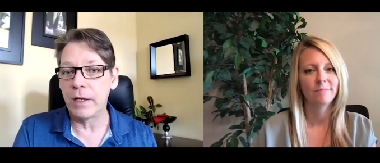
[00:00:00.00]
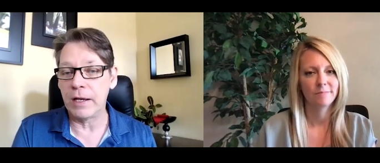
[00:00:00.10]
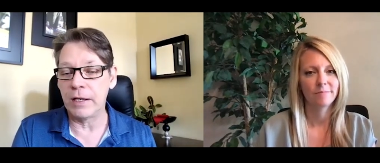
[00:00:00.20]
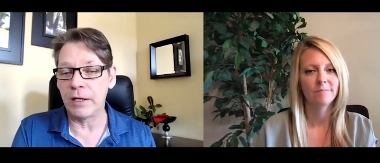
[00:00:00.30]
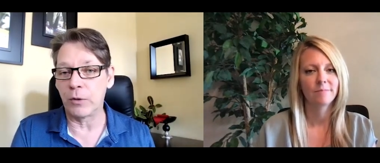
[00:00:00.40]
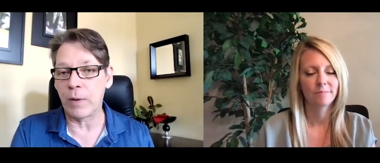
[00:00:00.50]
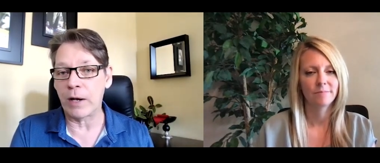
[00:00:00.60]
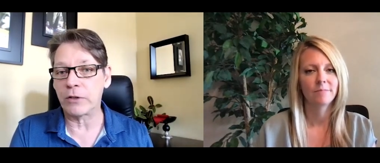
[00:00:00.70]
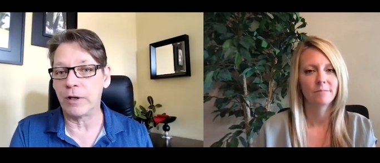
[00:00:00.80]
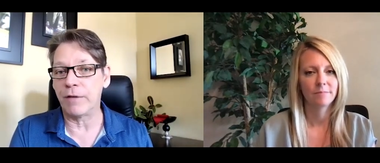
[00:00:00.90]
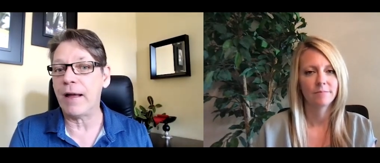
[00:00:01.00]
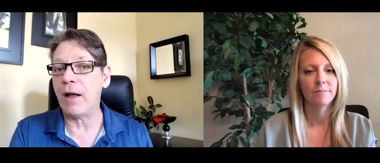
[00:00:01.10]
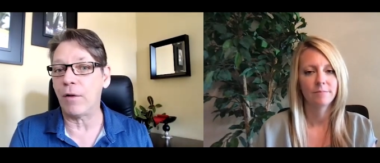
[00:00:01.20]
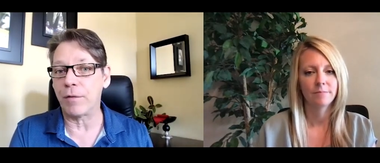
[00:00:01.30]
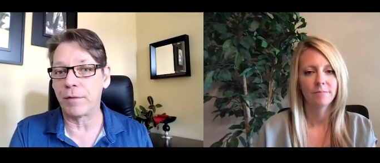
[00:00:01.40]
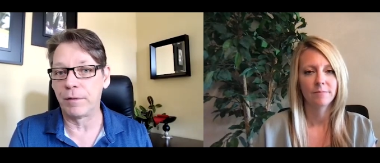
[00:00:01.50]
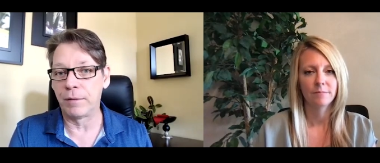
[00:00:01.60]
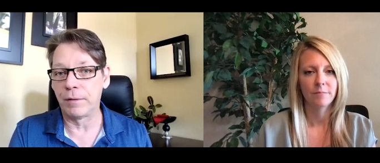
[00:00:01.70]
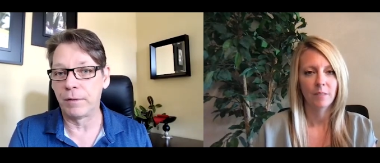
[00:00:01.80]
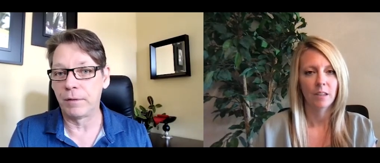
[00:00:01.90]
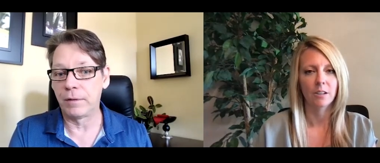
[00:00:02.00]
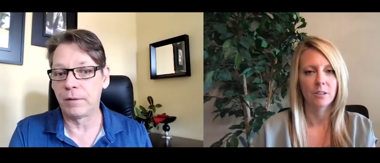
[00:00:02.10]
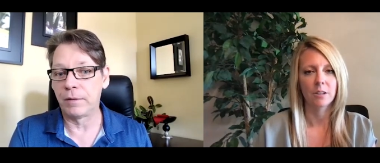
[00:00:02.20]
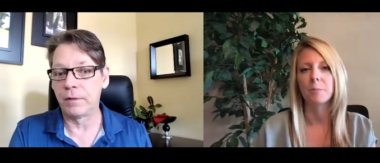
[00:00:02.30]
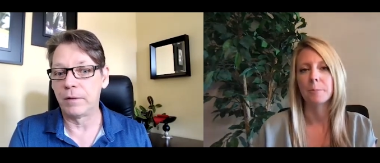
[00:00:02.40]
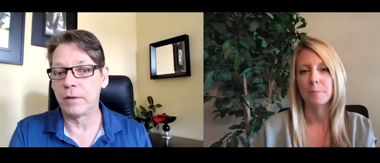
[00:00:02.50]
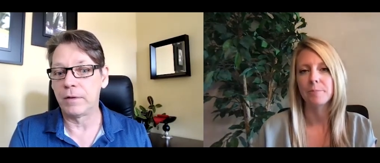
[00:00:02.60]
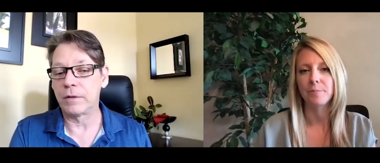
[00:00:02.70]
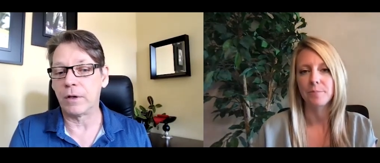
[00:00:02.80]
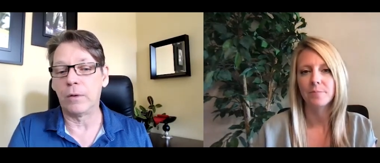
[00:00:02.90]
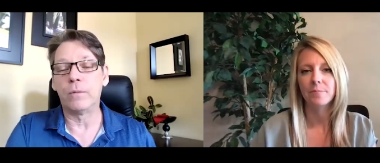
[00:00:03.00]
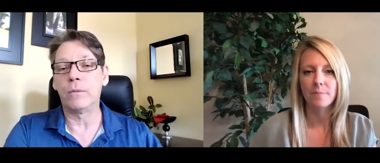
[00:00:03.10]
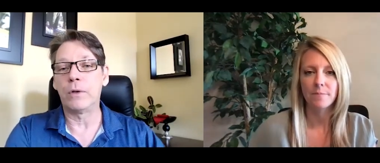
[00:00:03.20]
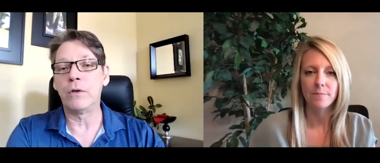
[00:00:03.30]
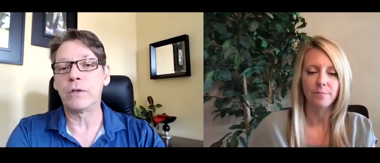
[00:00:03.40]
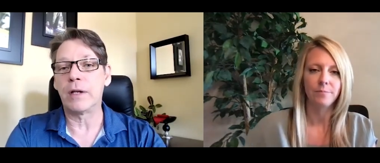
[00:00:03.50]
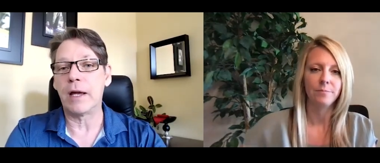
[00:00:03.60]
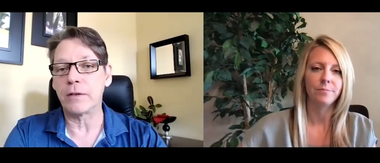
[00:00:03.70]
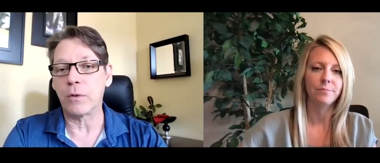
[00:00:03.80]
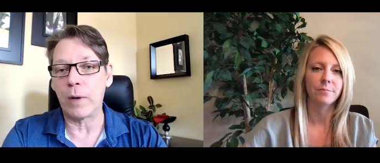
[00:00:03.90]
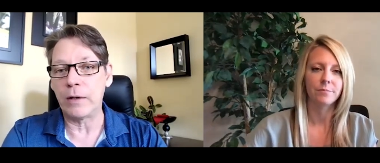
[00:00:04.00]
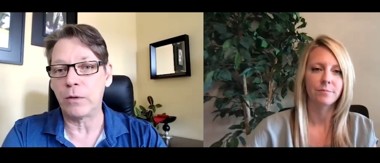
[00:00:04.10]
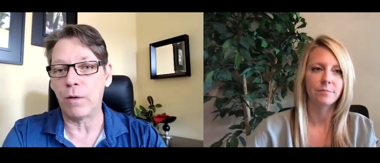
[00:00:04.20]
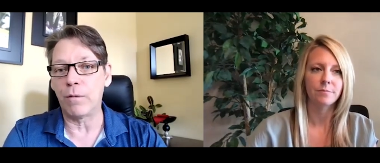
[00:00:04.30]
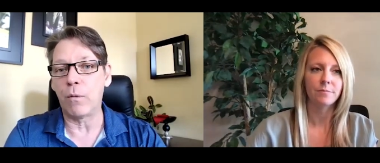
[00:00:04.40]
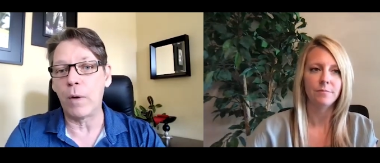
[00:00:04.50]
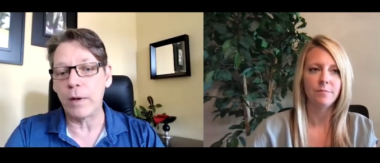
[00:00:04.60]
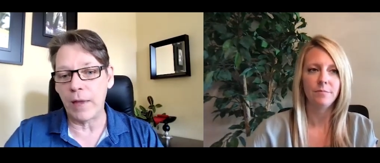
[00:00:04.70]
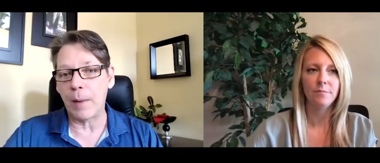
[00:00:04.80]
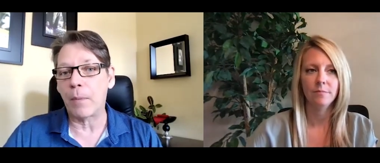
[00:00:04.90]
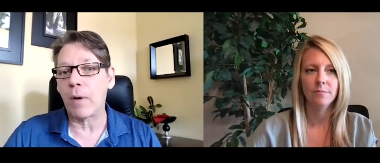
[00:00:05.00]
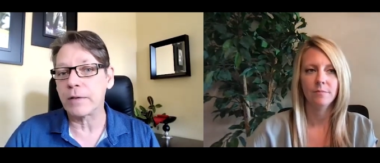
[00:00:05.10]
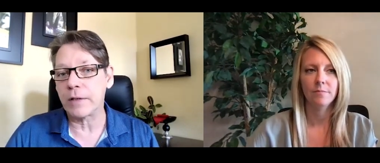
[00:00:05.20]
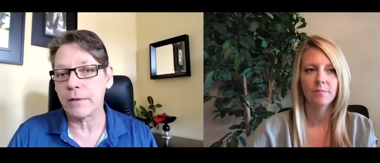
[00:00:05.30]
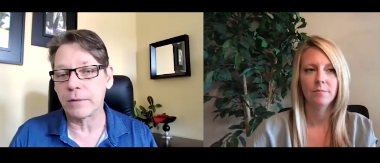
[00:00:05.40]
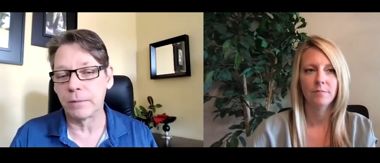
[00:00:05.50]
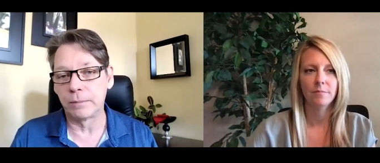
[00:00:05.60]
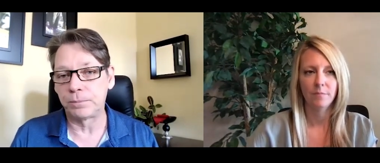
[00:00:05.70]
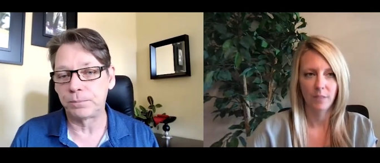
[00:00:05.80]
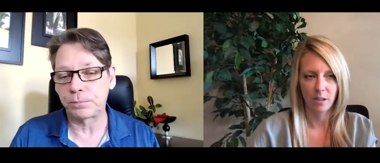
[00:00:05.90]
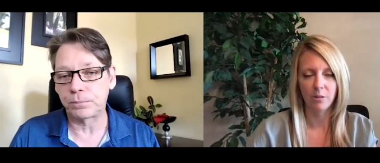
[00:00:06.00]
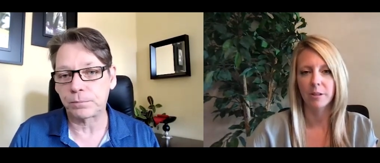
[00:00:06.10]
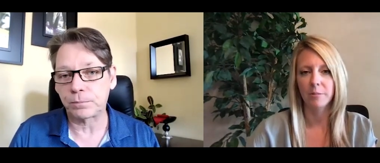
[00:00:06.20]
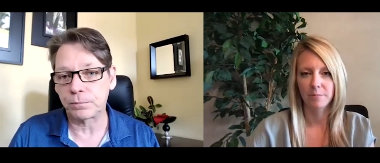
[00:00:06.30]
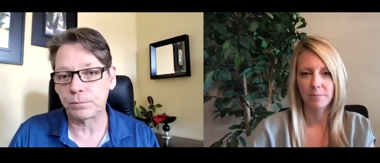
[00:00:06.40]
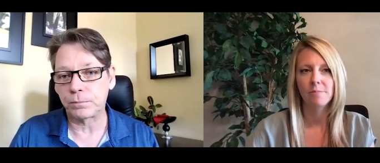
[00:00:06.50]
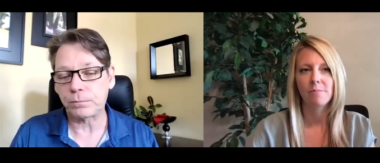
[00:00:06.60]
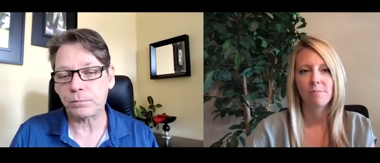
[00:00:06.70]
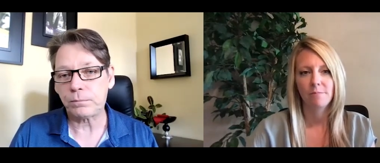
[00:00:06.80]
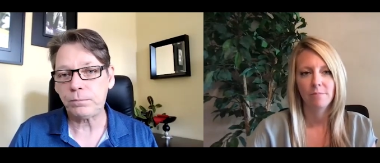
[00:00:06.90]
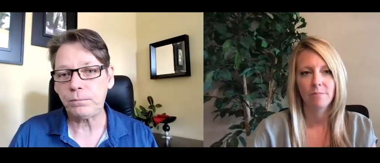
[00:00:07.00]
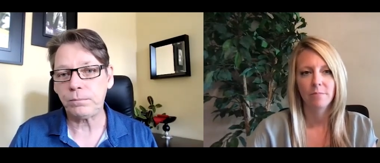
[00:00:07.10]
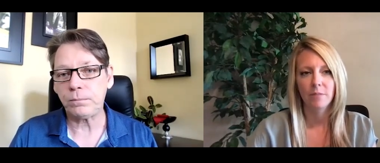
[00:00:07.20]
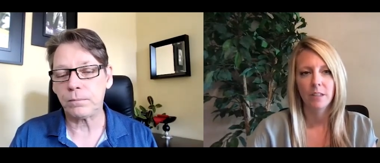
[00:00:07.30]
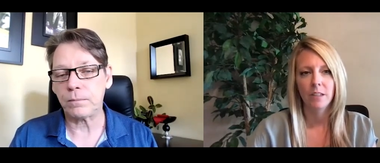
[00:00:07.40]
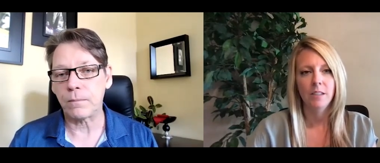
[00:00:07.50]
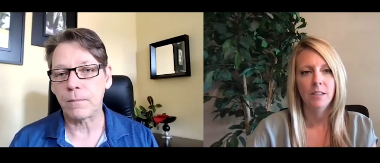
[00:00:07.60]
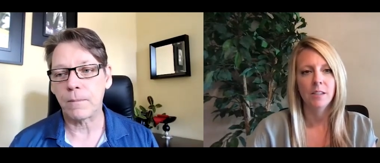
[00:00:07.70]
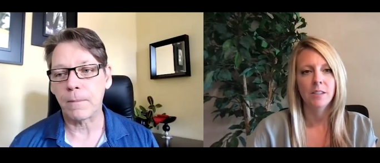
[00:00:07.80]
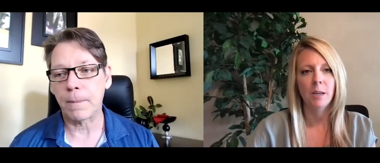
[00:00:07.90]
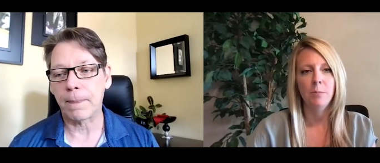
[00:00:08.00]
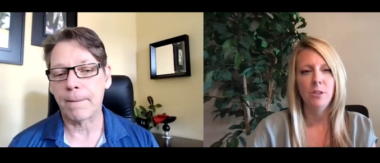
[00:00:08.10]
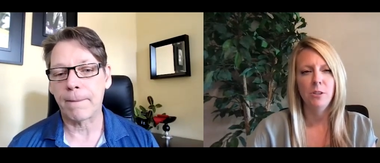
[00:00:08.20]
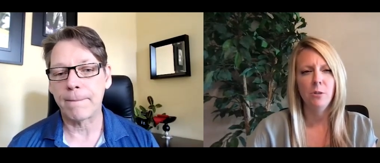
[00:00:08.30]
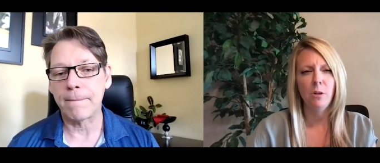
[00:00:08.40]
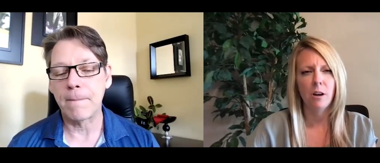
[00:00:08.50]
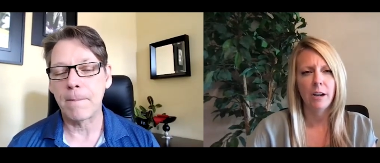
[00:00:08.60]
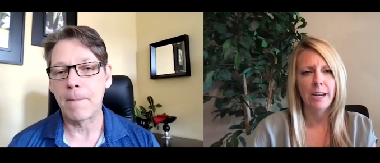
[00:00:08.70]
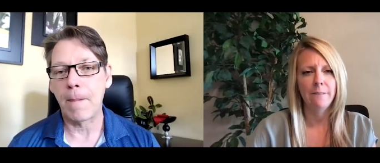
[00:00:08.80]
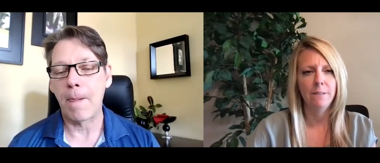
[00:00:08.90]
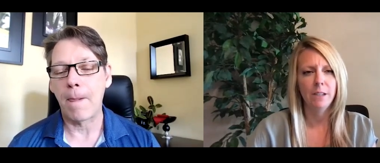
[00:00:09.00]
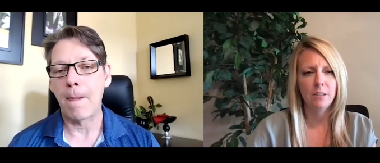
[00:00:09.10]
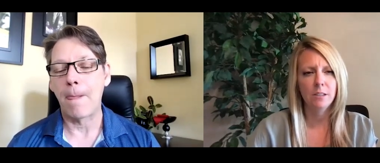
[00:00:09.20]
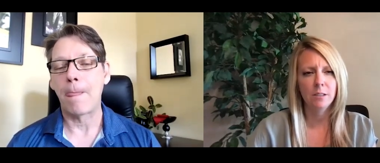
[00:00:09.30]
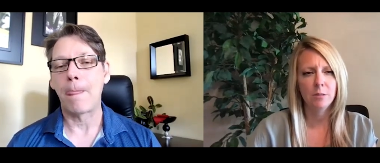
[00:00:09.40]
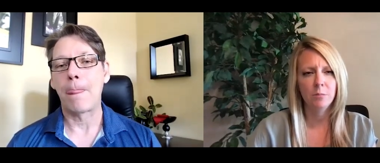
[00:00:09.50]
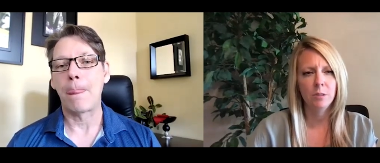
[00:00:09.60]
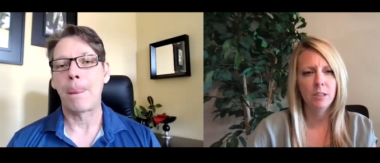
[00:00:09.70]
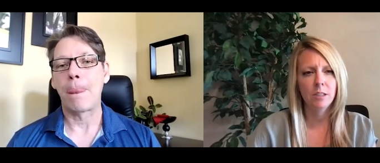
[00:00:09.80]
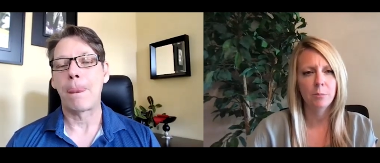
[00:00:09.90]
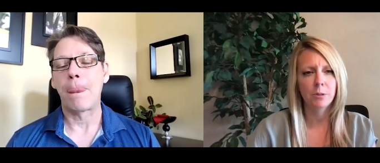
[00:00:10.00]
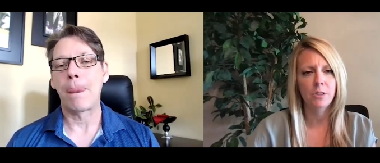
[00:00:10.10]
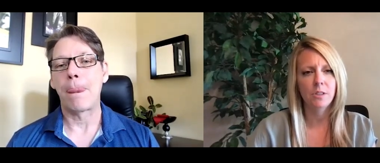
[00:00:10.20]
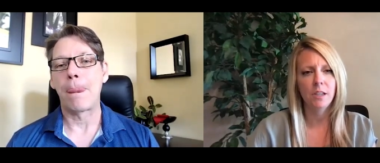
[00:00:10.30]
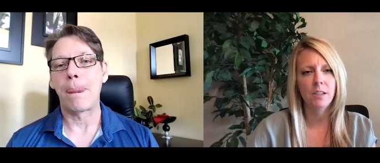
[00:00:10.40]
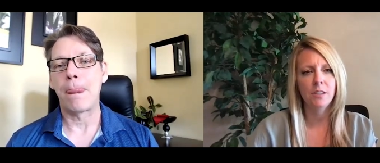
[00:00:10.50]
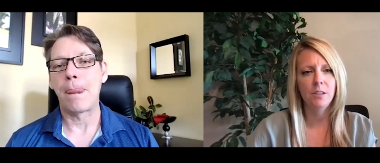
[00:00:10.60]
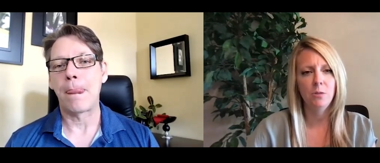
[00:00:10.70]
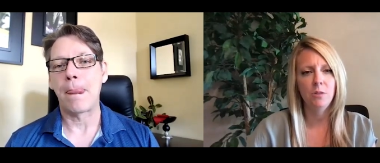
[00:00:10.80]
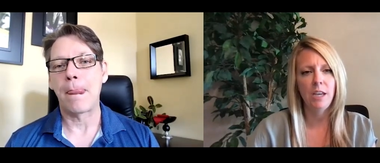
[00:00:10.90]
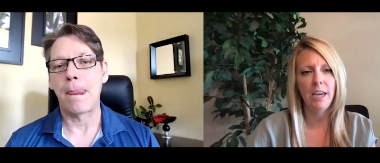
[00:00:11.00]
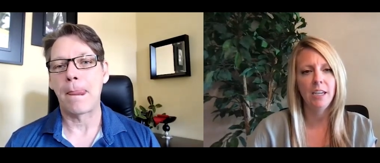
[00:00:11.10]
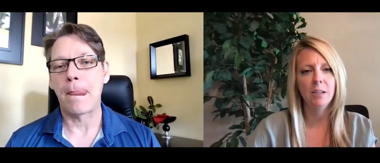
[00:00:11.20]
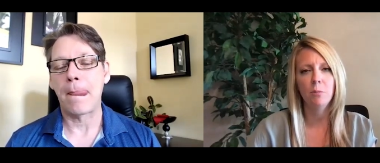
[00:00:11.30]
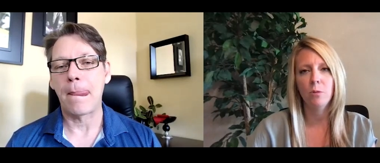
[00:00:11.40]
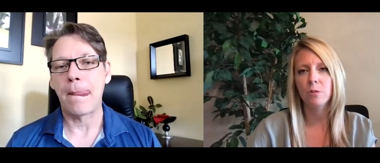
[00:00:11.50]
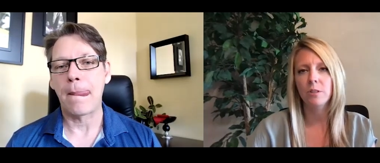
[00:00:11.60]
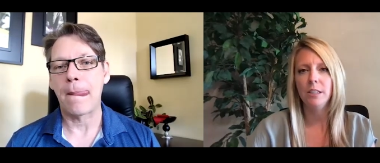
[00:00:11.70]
Speaker 1: in a direction of health. Gotcha. So we use it as a way to avoid that process.
Speaker 2: Okay. 10 times you are a victim. Number six, you take more